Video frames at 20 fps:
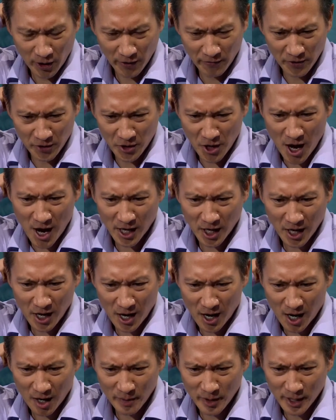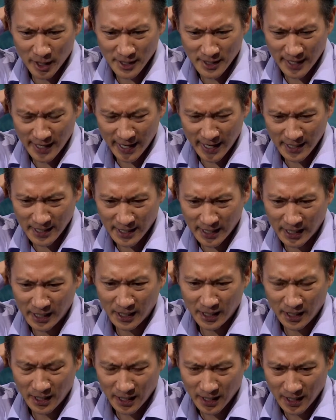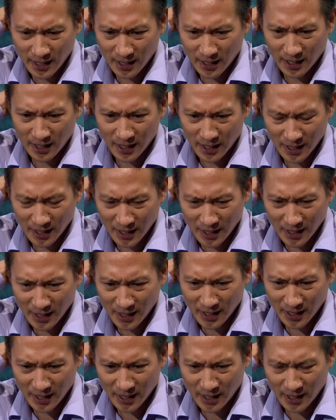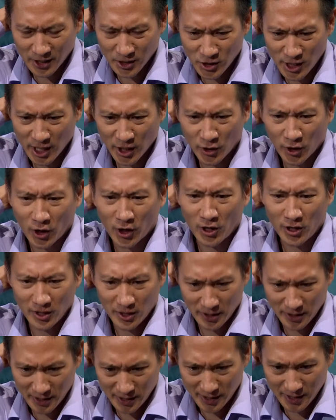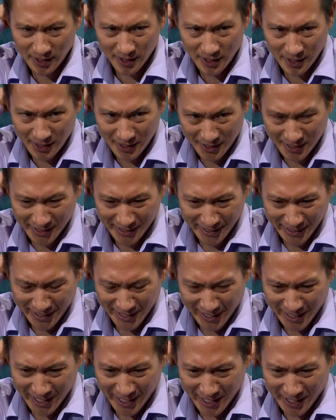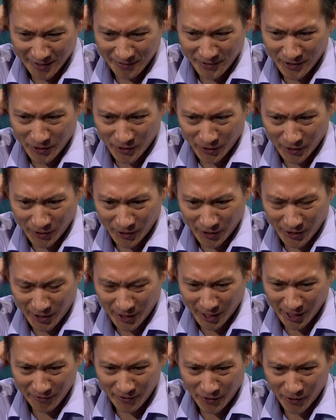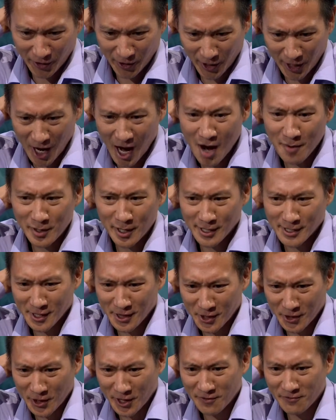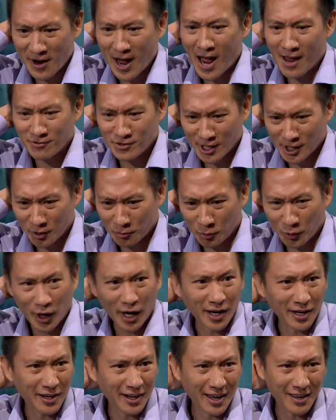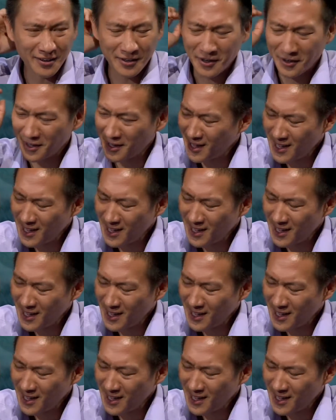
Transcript: if you're not a communist at eighteen, uh, uh, check your heart. Ah. And if you're if you're a communist at thirty-five, check your brain. I don't know.